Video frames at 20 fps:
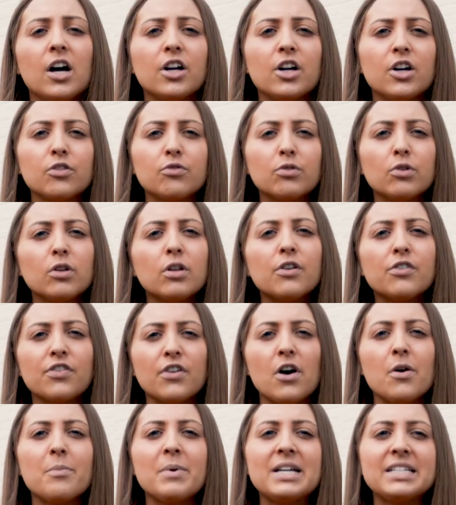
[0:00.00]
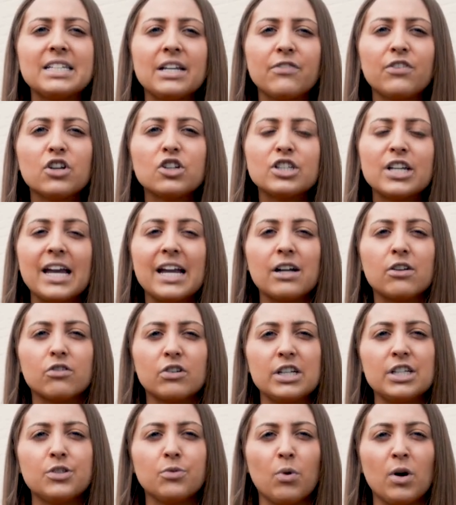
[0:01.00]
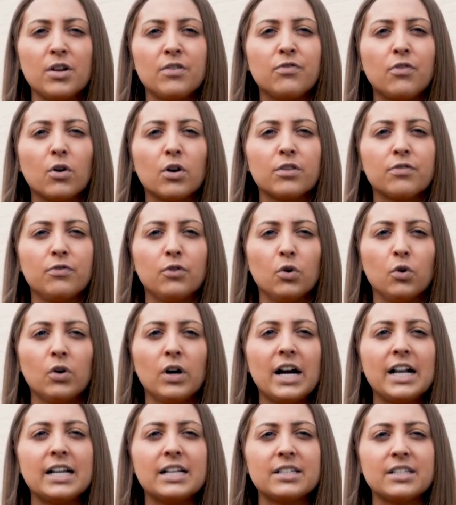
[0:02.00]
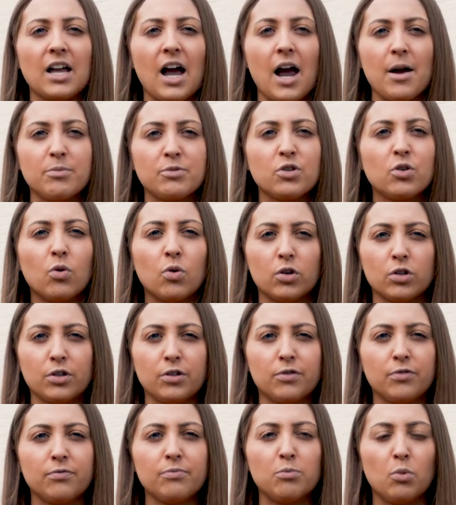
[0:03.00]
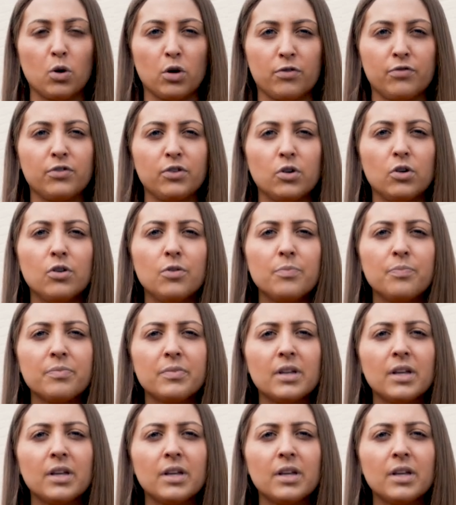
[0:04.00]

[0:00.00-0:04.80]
A good rule of thumb is if your tank reads 1/4 full, it is time to order more fuel.